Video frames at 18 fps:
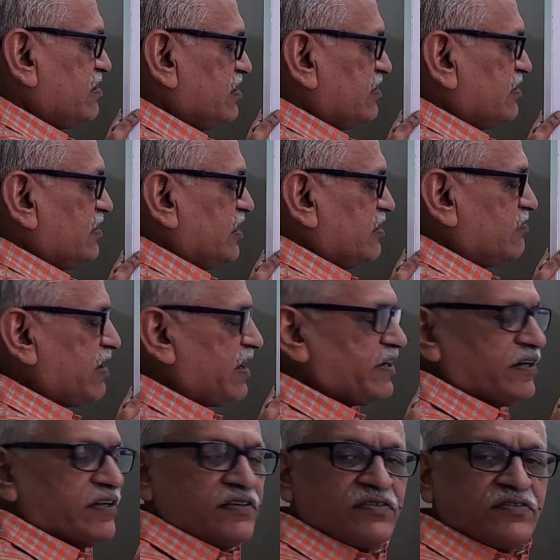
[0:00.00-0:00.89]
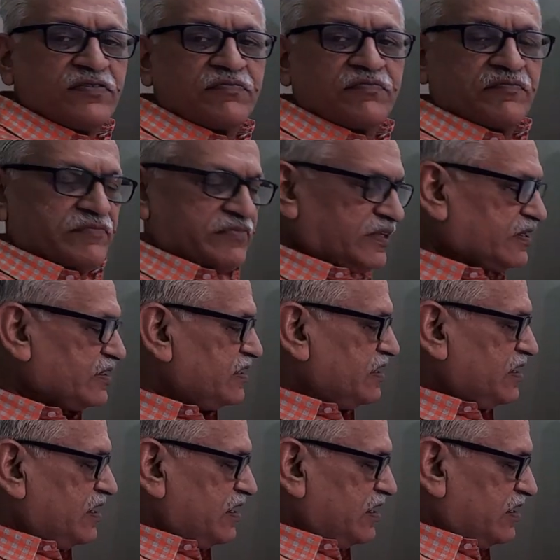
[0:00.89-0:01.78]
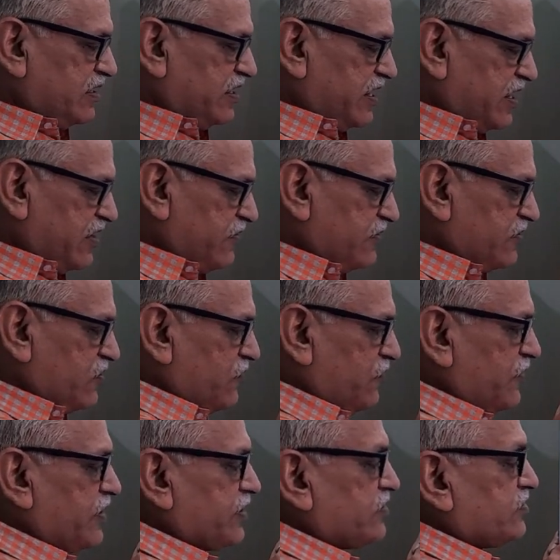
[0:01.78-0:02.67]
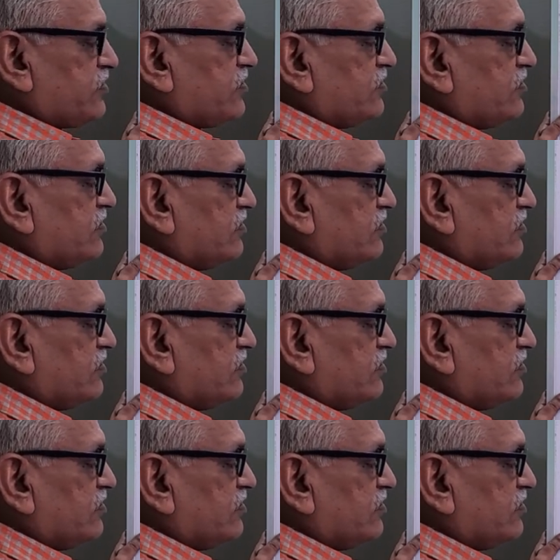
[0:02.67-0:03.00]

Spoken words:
then minus derivative of x